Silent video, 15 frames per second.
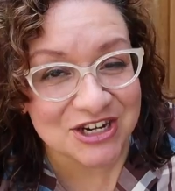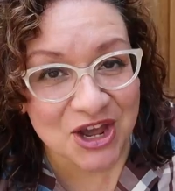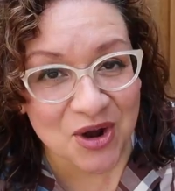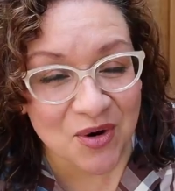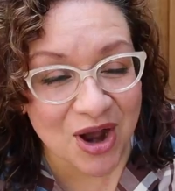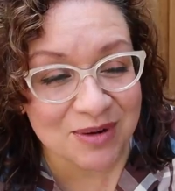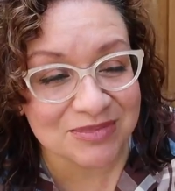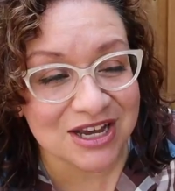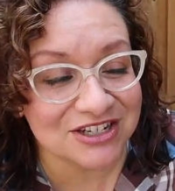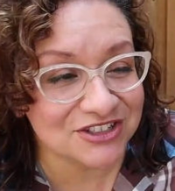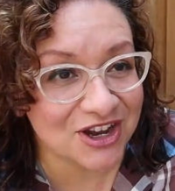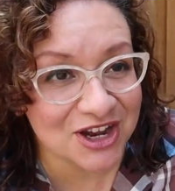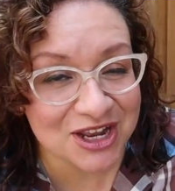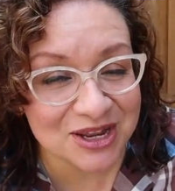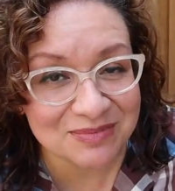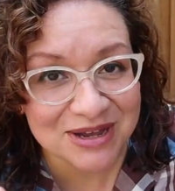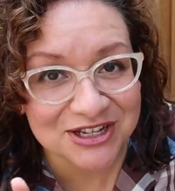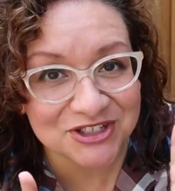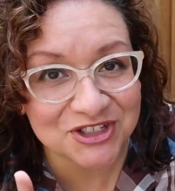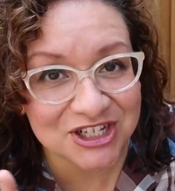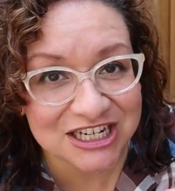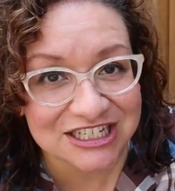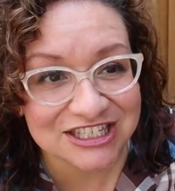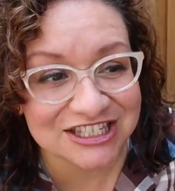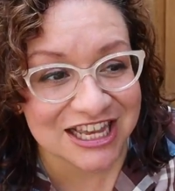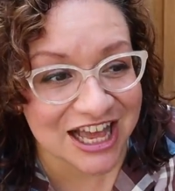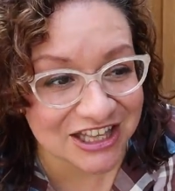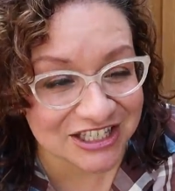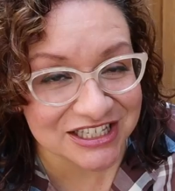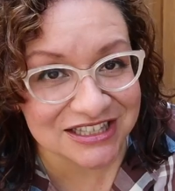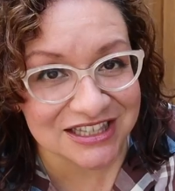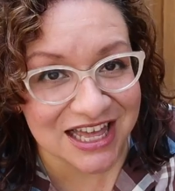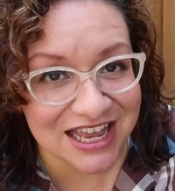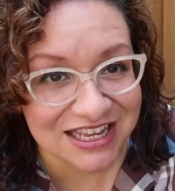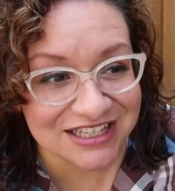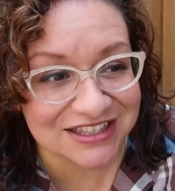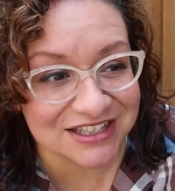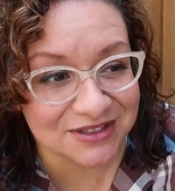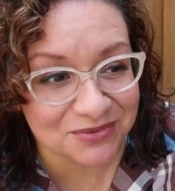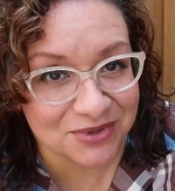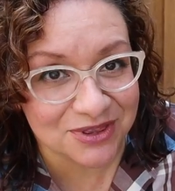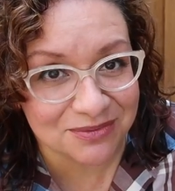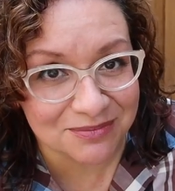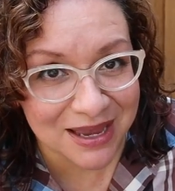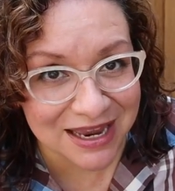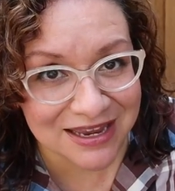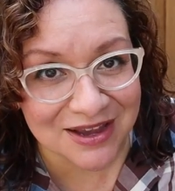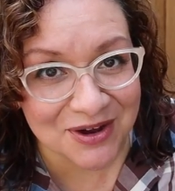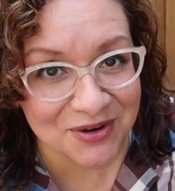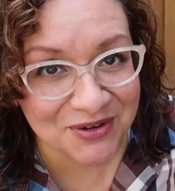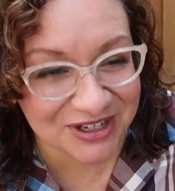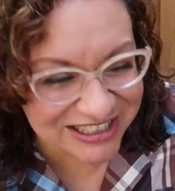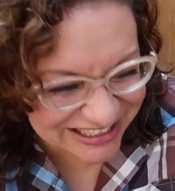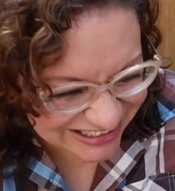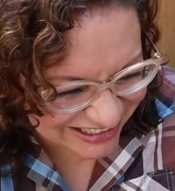And no, I'm not talking about chicken salad like with mayo.